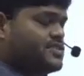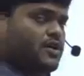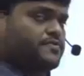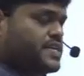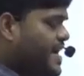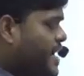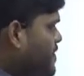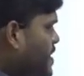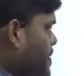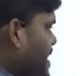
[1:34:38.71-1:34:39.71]
of second
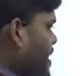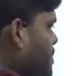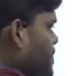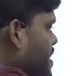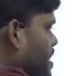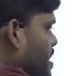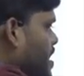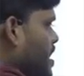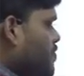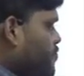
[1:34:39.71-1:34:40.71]
will be
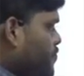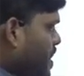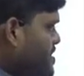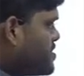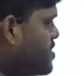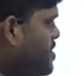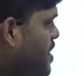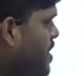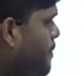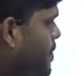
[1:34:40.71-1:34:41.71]
first
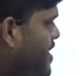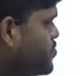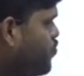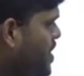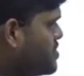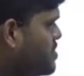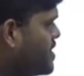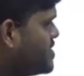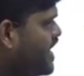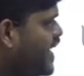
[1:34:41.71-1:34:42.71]
plus 1/3
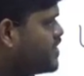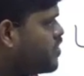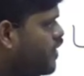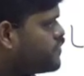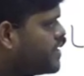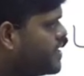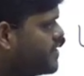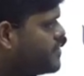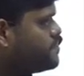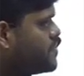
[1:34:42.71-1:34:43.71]
the length of third.
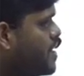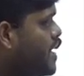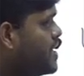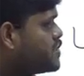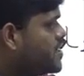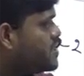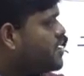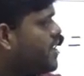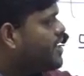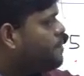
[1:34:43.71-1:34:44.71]
The
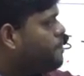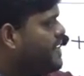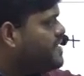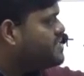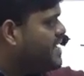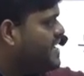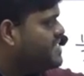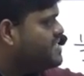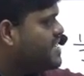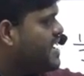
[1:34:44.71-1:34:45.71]
third piece
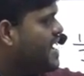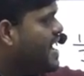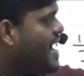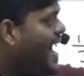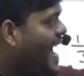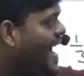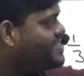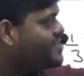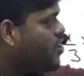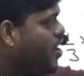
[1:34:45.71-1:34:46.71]
is as
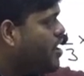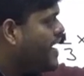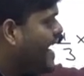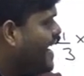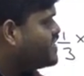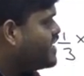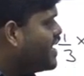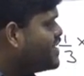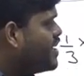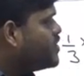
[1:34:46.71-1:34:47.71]
long as
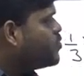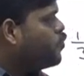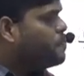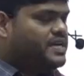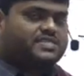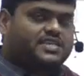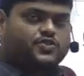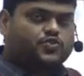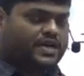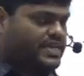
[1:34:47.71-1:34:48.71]
other 2 pieces
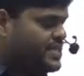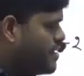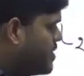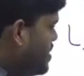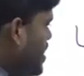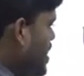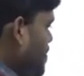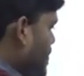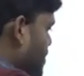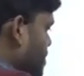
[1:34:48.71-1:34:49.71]
together.
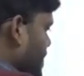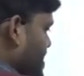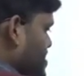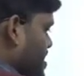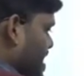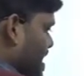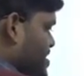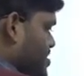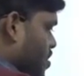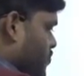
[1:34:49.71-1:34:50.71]
That means the
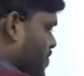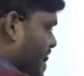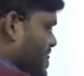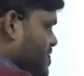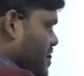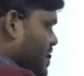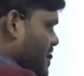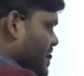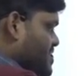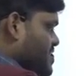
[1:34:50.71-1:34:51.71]
length of L3
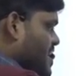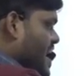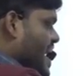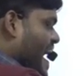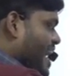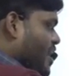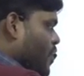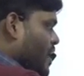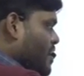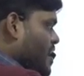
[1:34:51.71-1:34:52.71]
is
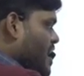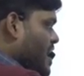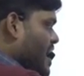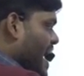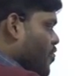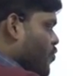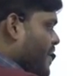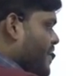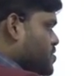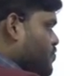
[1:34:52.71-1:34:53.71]
L1. L1
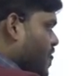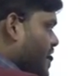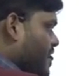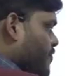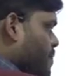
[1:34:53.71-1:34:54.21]
is 5